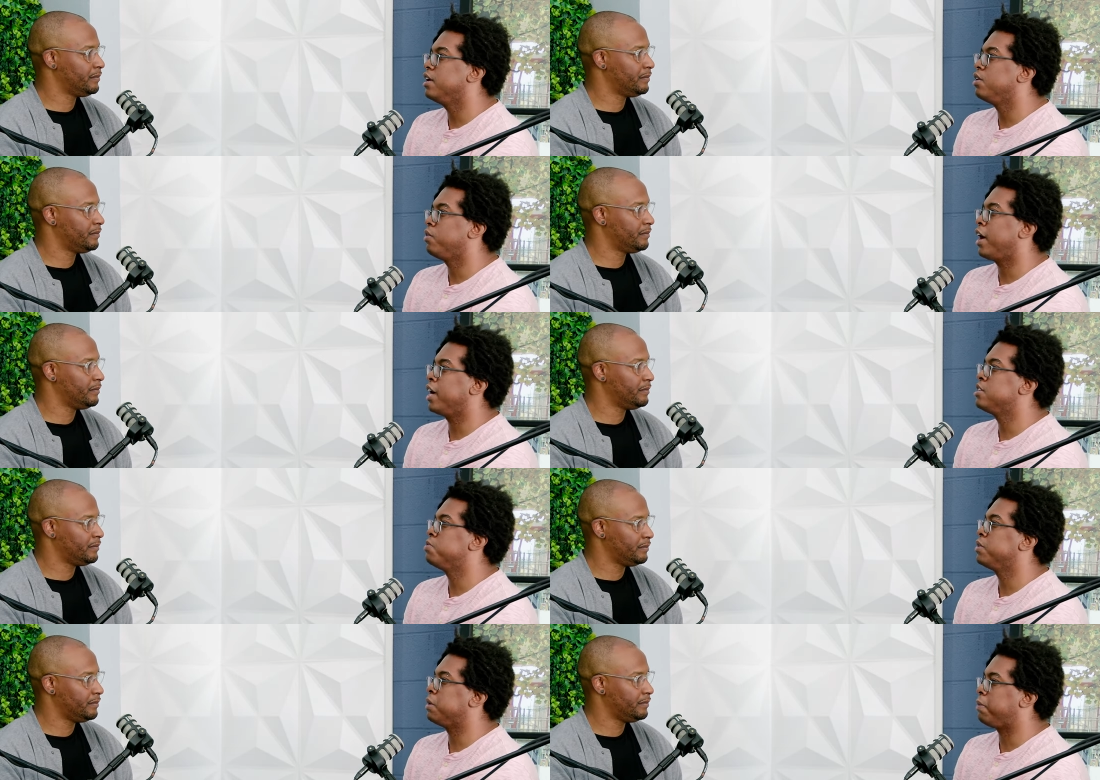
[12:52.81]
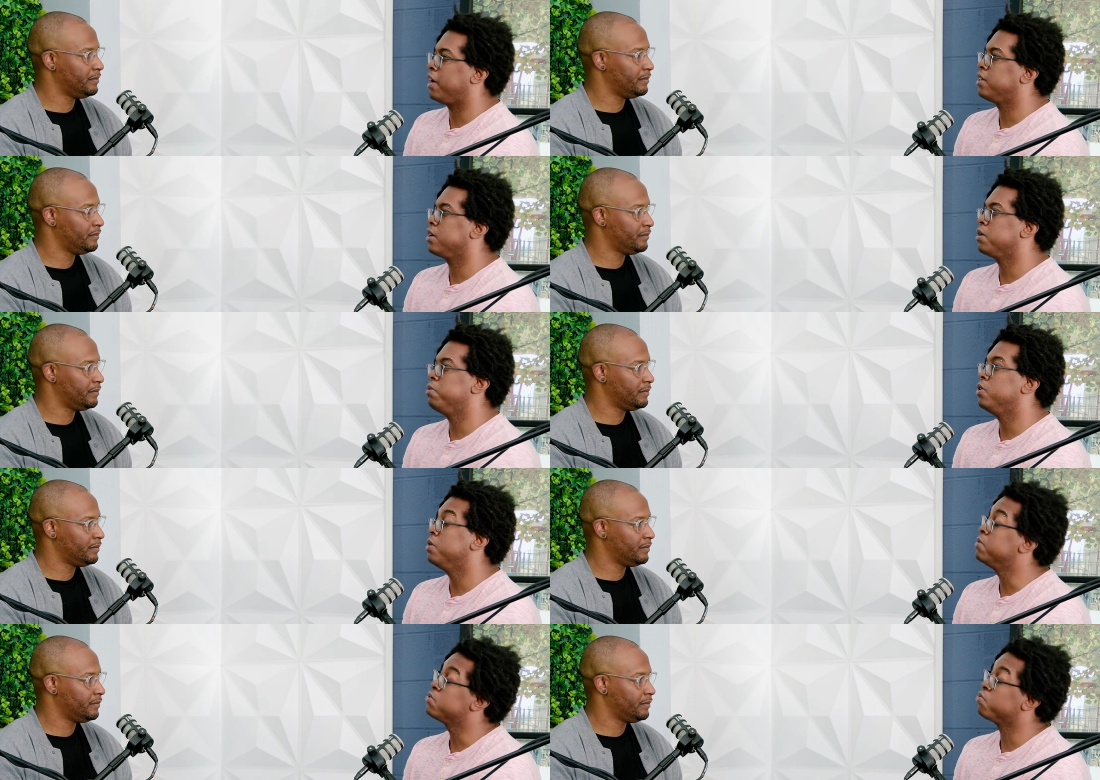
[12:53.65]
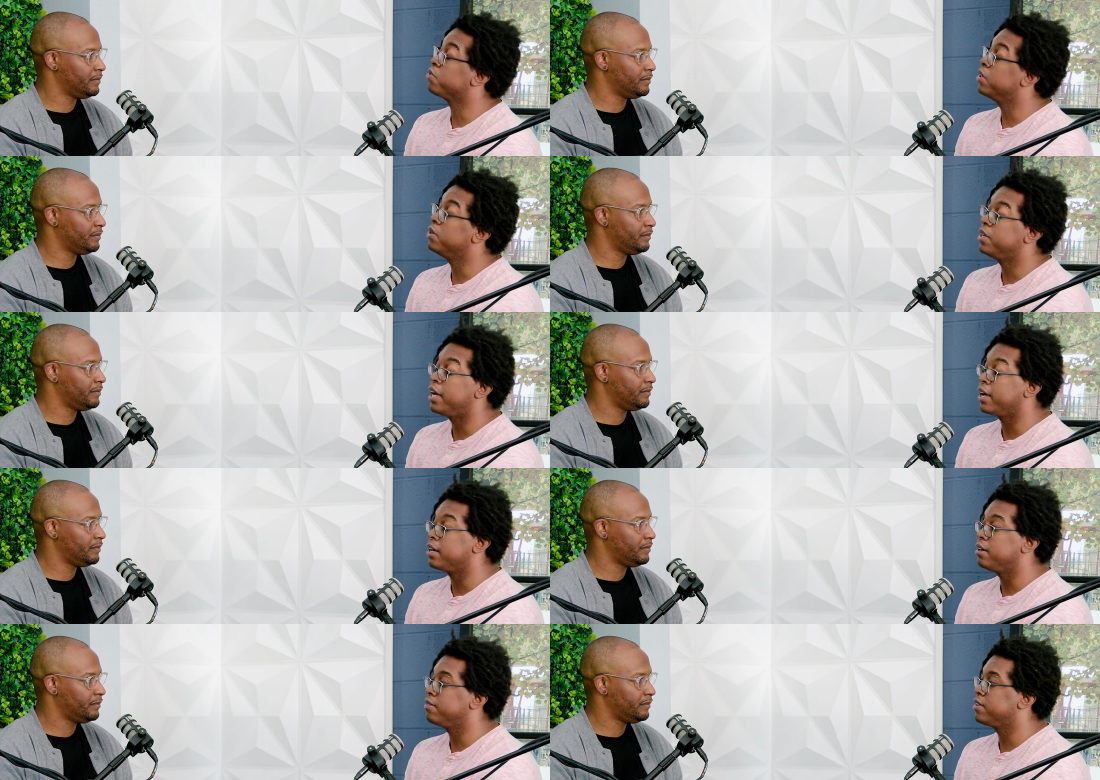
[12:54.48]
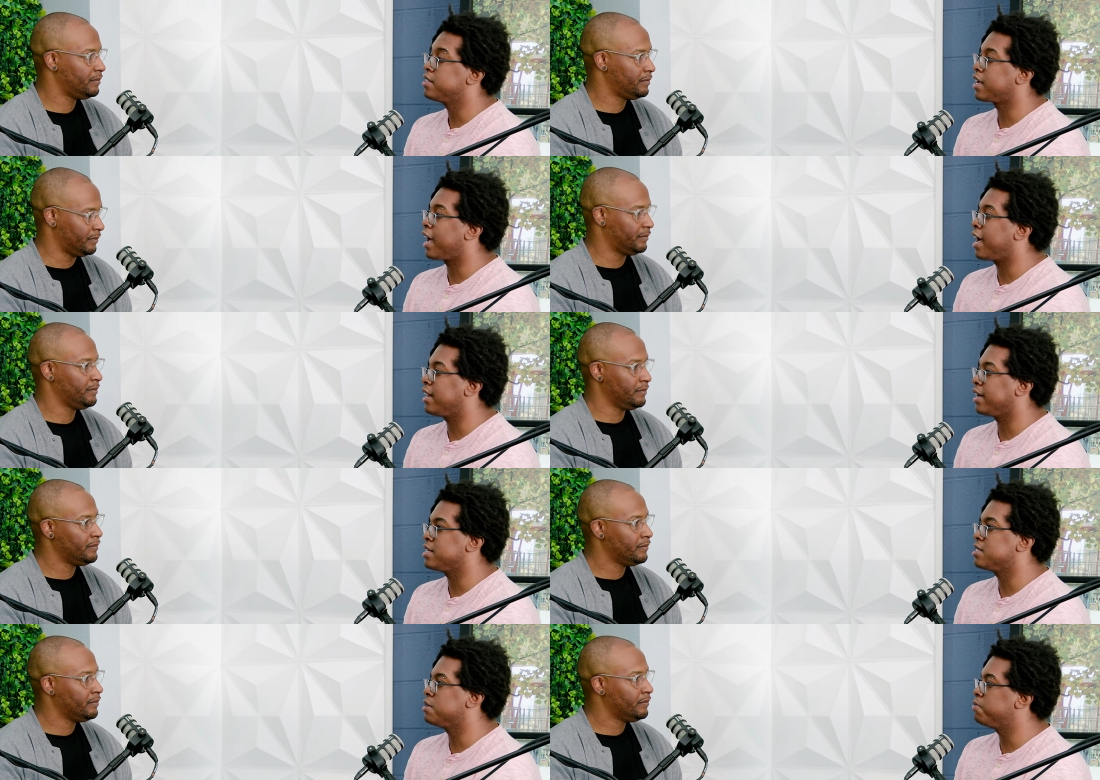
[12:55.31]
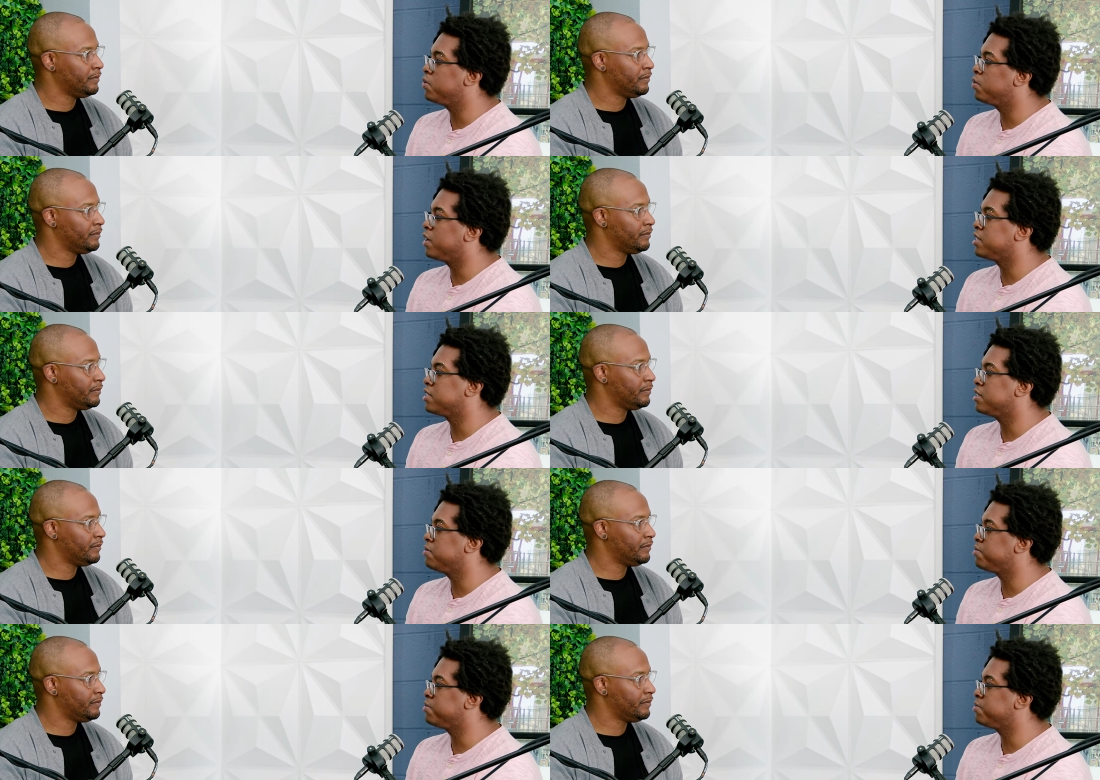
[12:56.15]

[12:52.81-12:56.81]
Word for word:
Speaker 1: interaction with the Python community was real negative because like I had like a simple question.